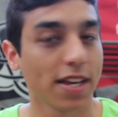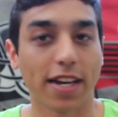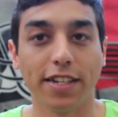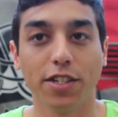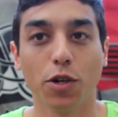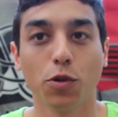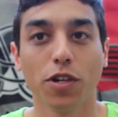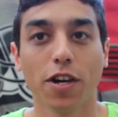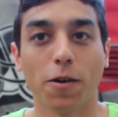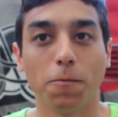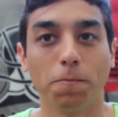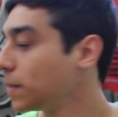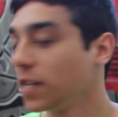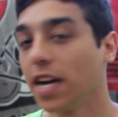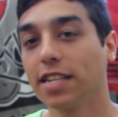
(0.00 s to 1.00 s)
I don't
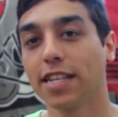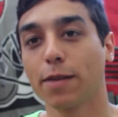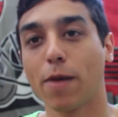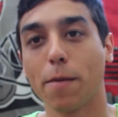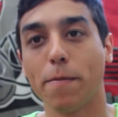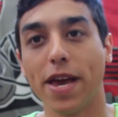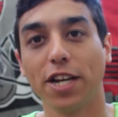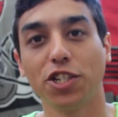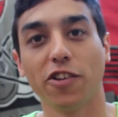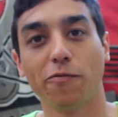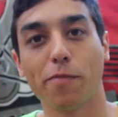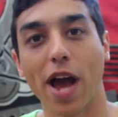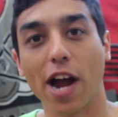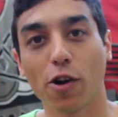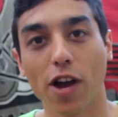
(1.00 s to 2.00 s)
know. Do you guys like my
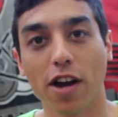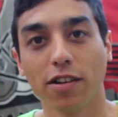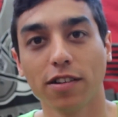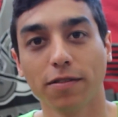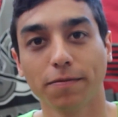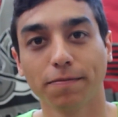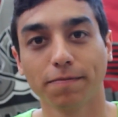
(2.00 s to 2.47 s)
makeshift background?